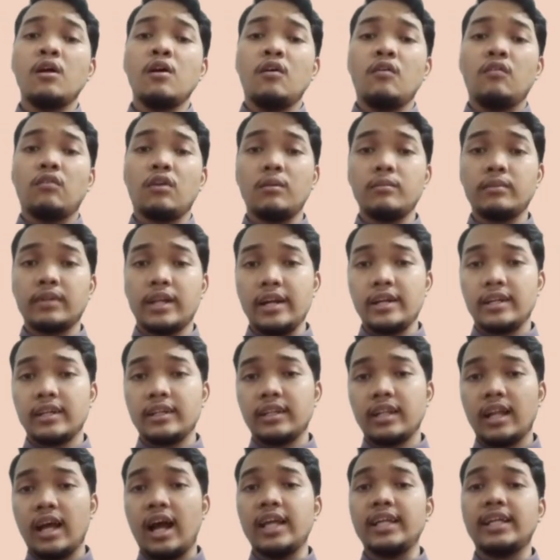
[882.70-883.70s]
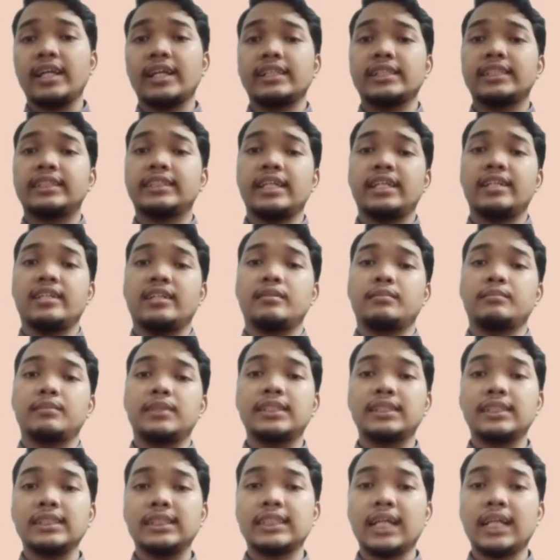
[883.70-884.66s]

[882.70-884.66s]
From that, I can say Mr.